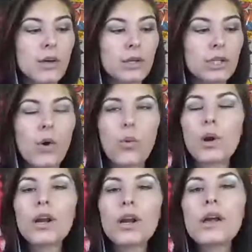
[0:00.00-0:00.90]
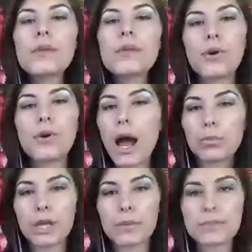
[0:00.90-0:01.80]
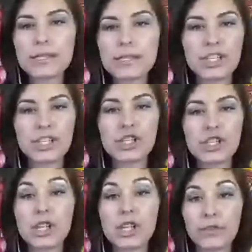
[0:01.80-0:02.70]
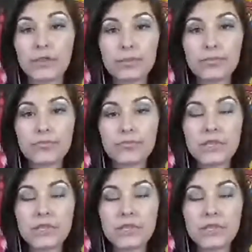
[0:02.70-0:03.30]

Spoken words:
you know, what are the problems that you're solving?